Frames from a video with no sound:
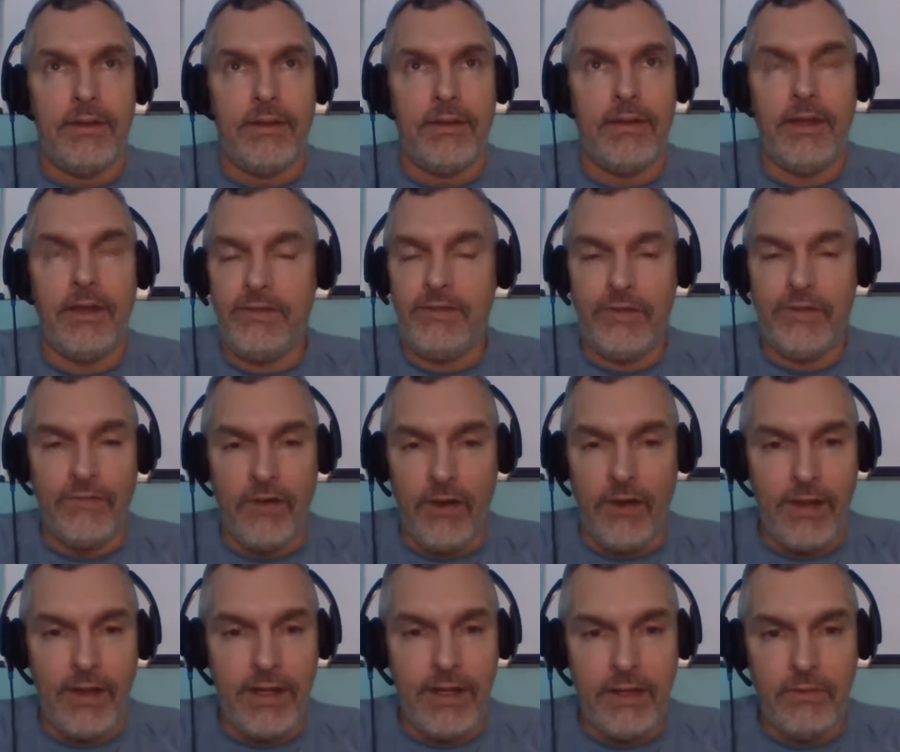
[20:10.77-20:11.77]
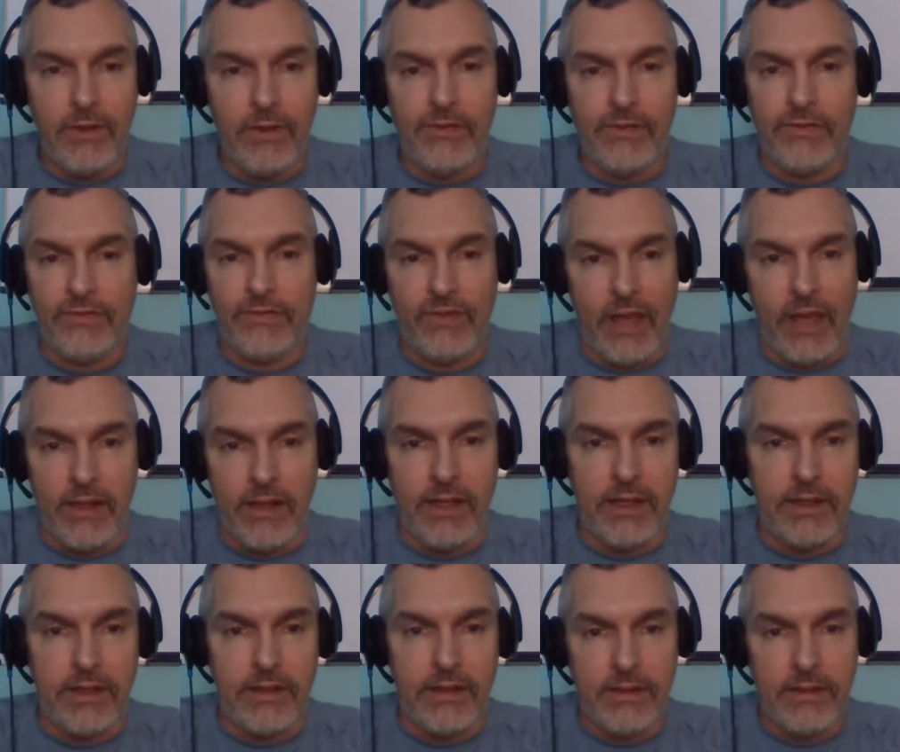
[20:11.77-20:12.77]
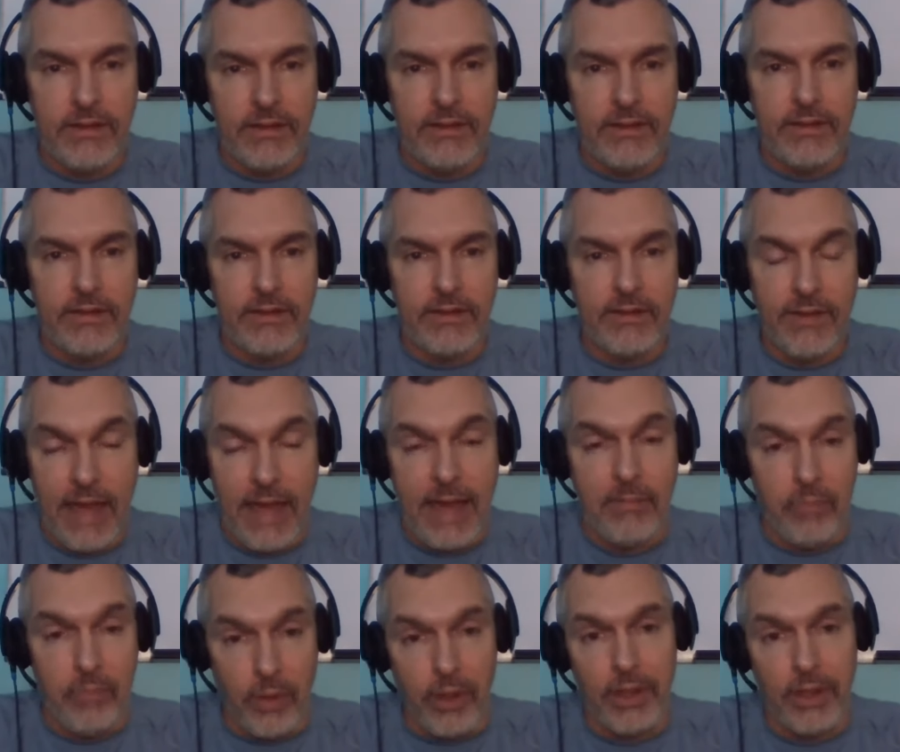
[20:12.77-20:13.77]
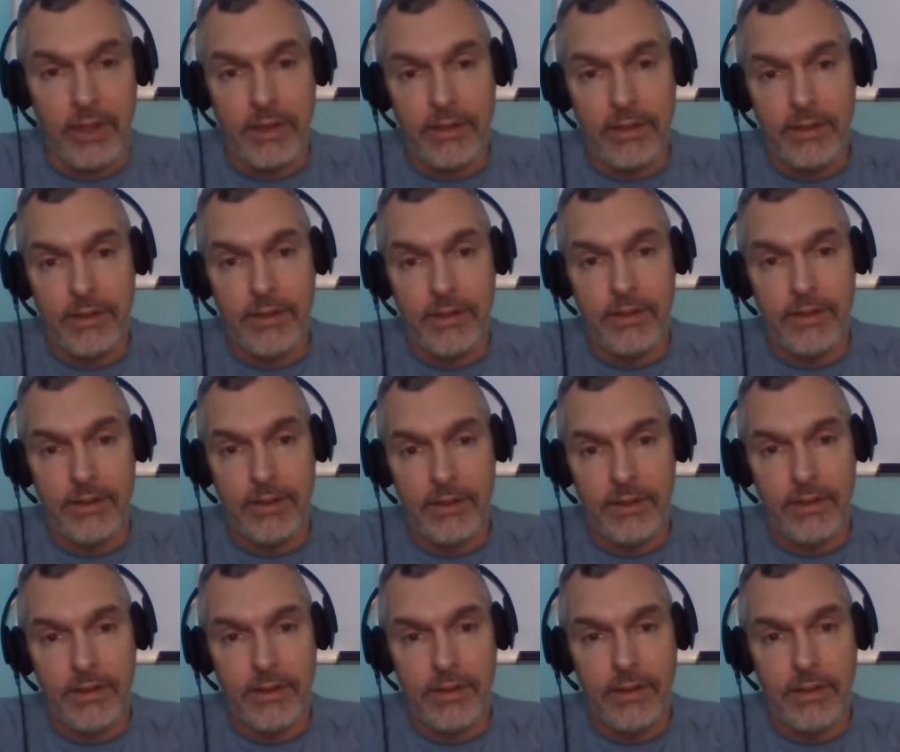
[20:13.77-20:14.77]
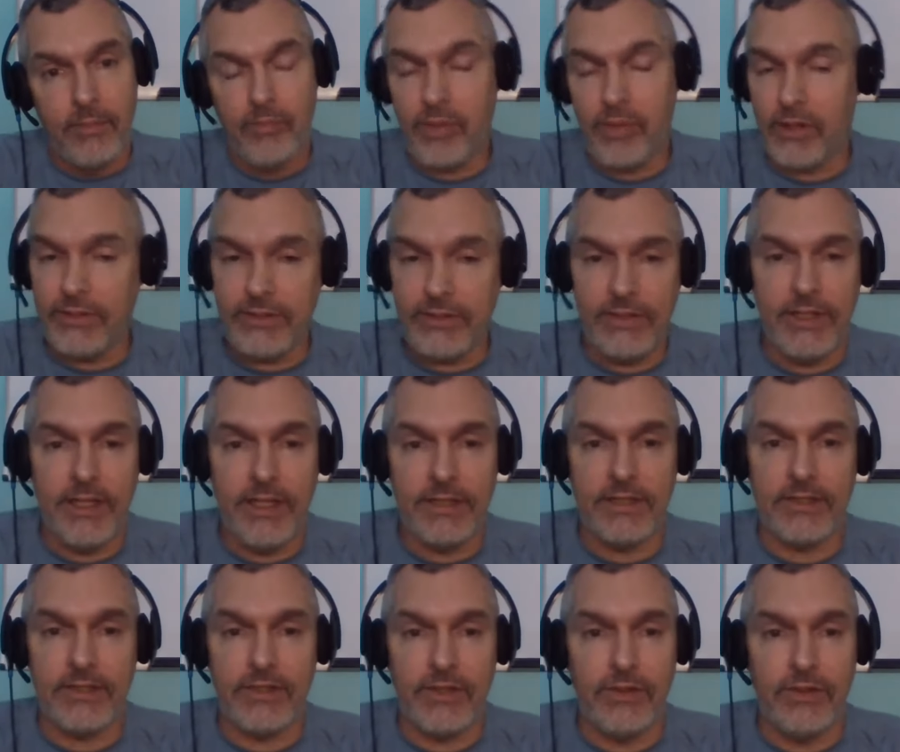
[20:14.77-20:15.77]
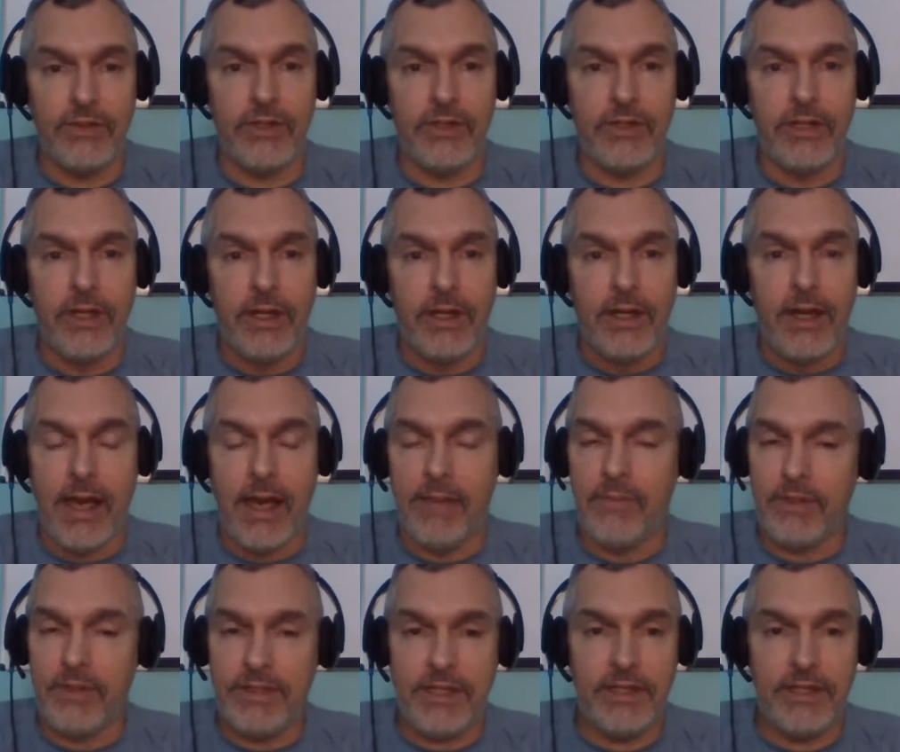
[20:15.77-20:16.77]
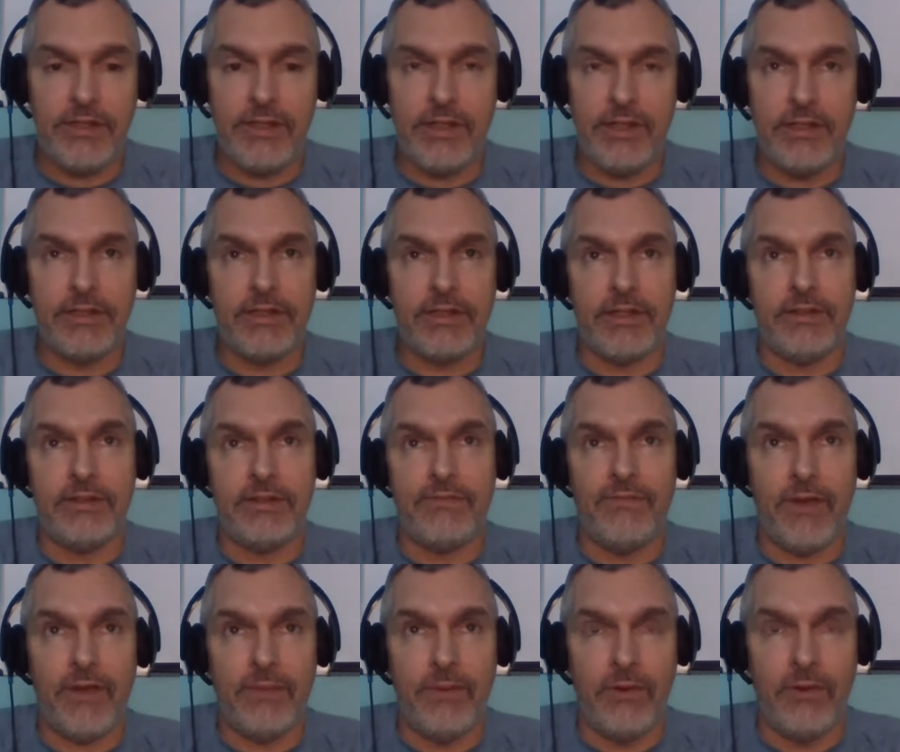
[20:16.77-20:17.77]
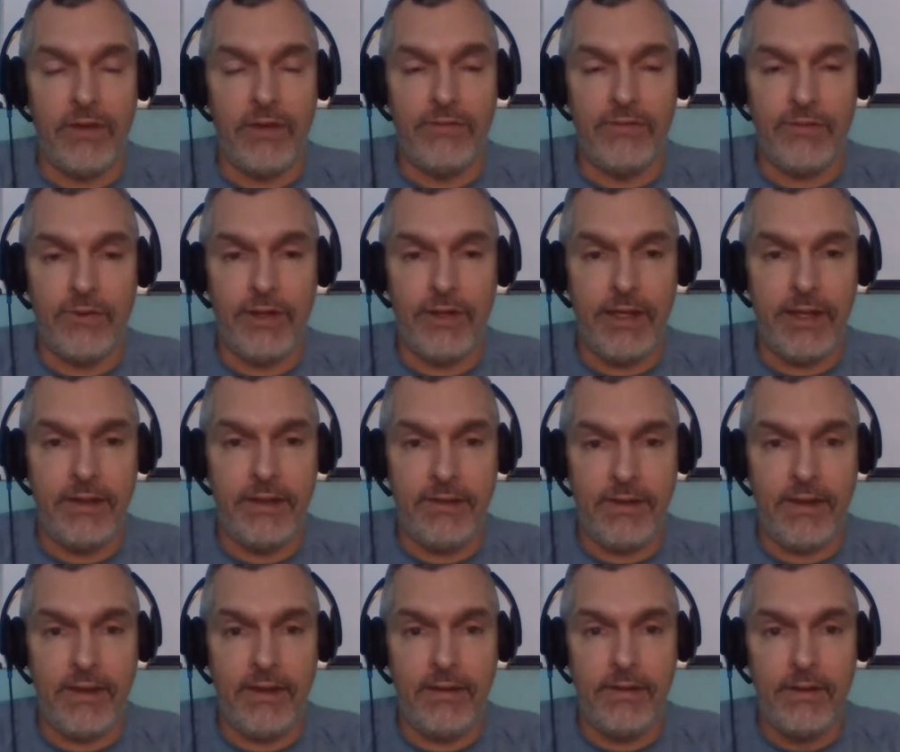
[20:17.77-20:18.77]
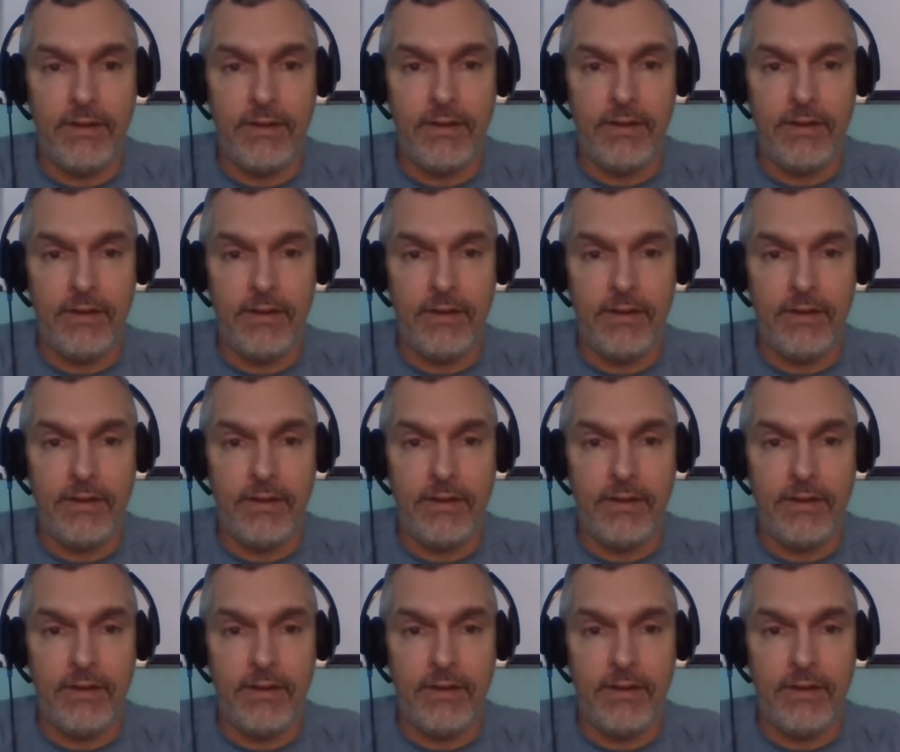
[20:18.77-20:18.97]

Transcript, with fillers: least of all anyone selling that book. Personally, as a tutor, I've been teaching this since February of twenty eighteen.